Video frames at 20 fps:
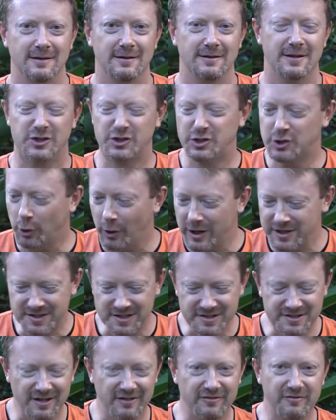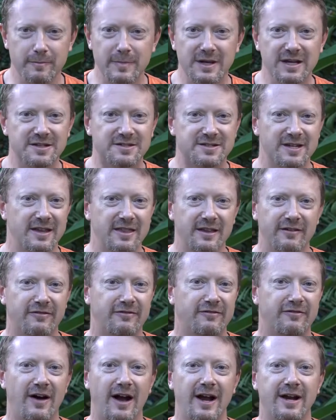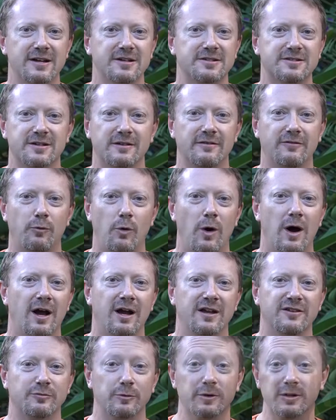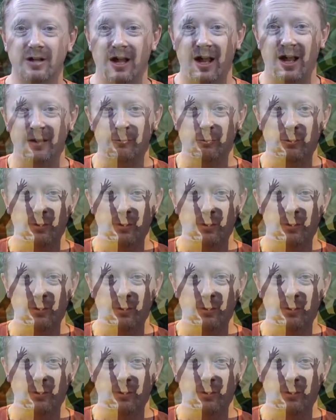the choicest of meats and the finest of wines, when God